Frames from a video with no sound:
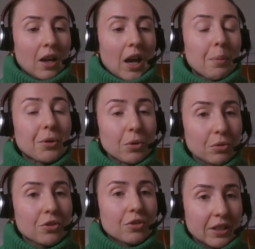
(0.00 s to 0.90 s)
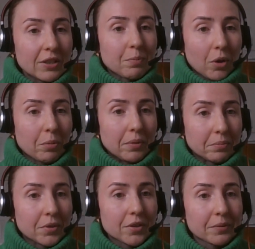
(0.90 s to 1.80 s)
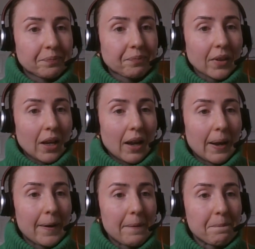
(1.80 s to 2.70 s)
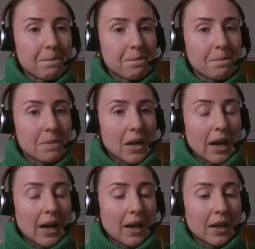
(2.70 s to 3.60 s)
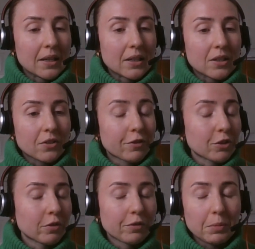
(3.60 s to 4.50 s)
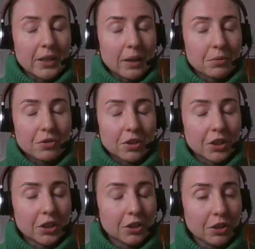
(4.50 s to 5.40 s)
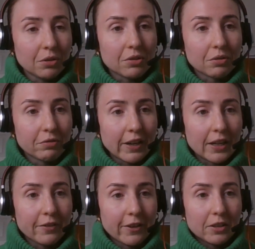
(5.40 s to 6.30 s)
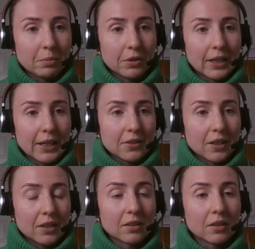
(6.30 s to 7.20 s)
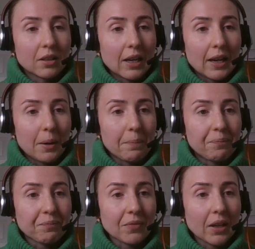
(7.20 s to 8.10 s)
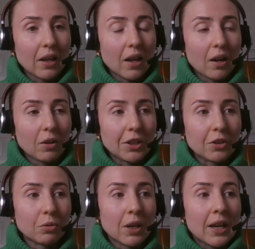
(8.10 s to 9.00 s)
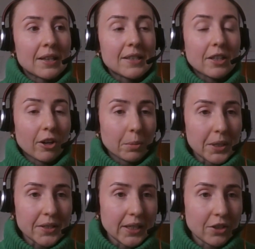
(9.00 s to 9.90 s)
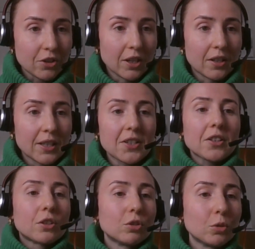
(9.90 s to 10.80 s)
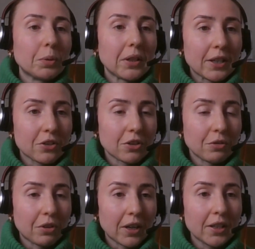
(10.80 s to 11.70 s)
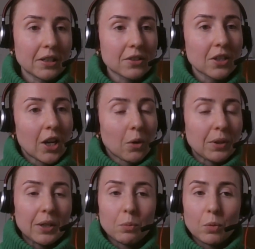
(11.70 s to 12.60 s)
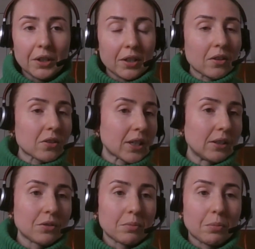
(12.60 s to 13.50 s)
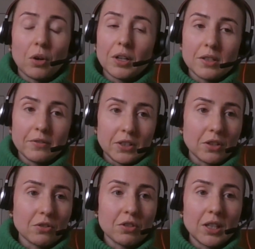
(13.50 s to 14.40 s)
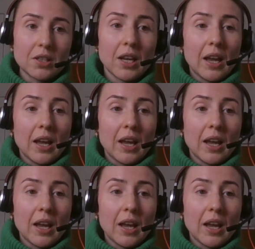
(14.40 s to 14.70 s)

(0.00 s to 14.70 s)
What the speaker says: approach these problems. And for me, that was just a huge and very valuable lesson. Decarbonisation, this is a global issue, right? We can work in our silos and pockets of industries